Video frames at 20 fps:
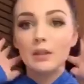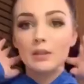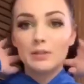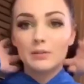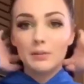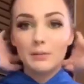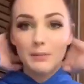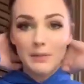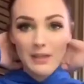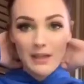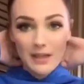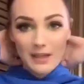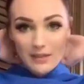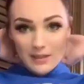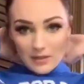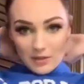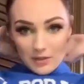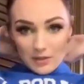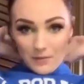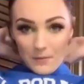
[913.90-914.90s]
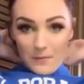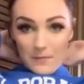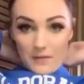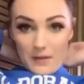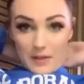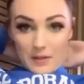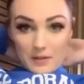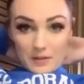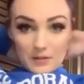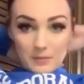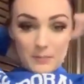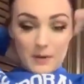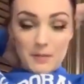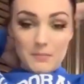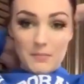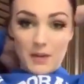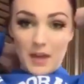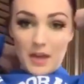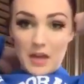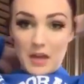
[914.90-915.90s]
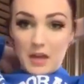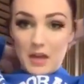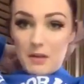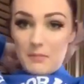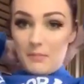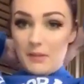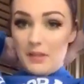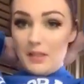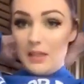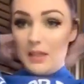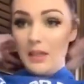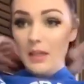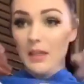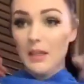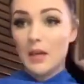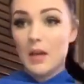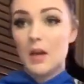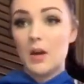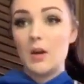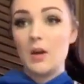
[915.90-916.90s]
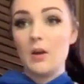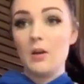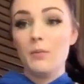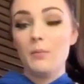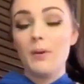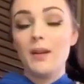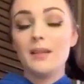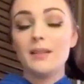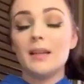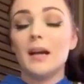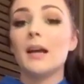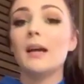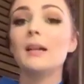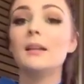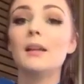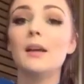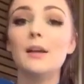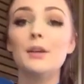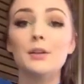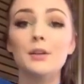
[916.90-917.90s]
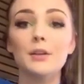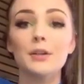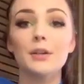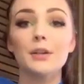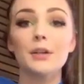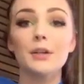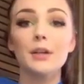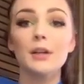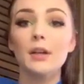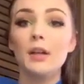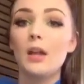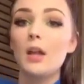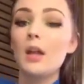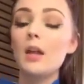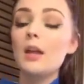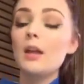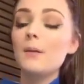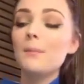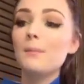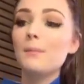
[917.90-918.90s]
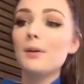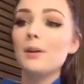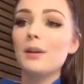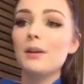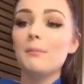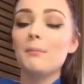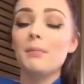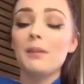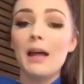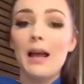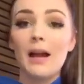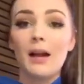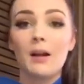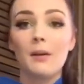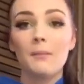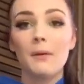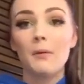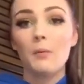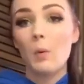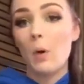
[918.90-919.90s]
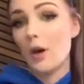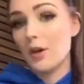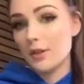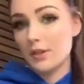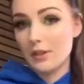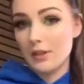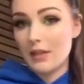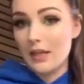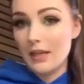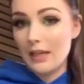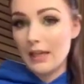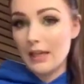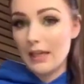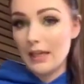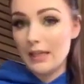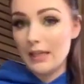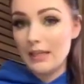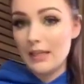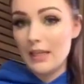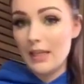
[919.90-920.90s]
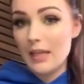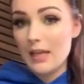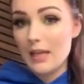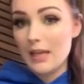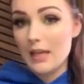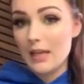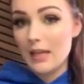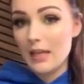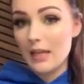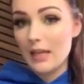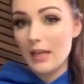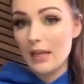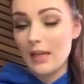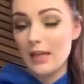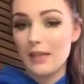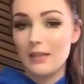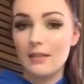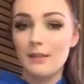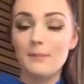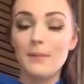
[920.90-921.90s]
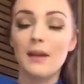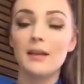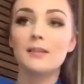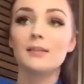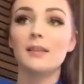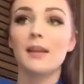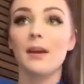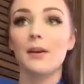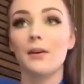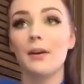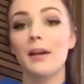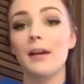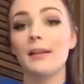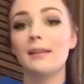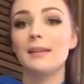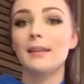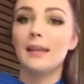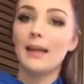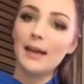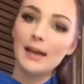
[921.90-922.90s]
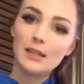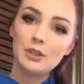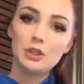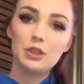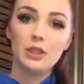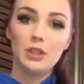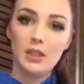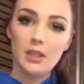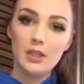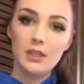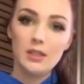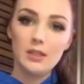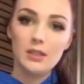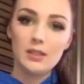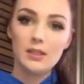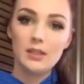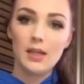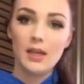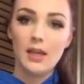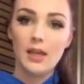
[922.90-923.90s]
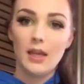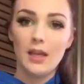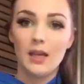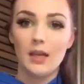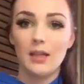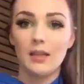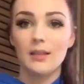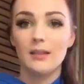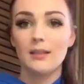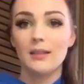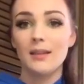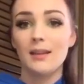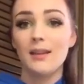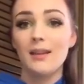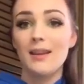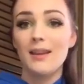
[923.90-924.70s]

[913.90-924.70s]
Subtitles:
So I went ahead and just finished my makeup and did a winged eyeliner, put black on my waterline, and did mascara and lashes and